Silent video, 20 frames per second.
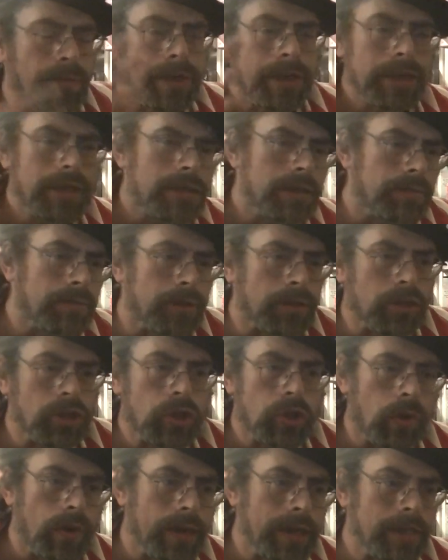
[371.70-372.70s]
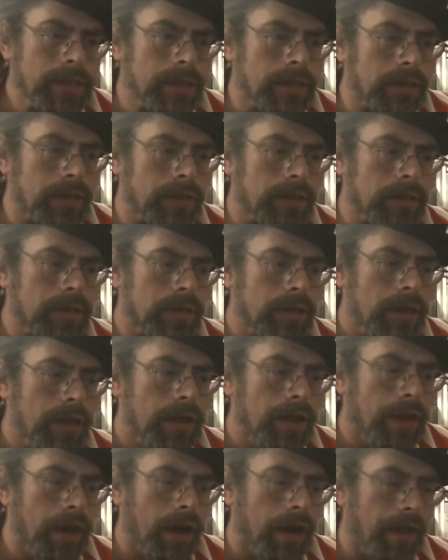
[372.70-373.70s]
reasonable choices
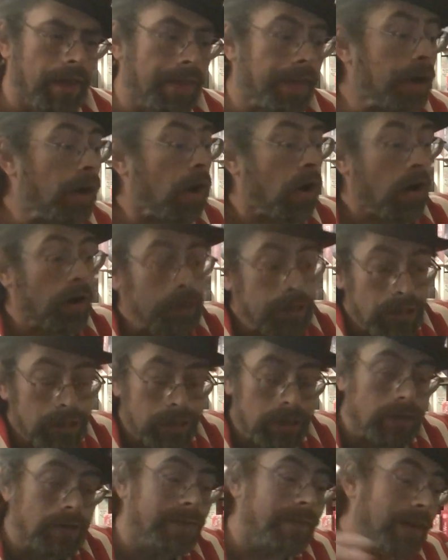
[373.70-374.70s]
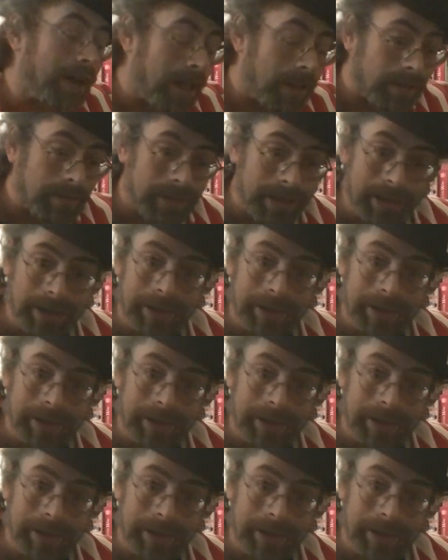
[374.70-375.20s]
uh, that aren't just following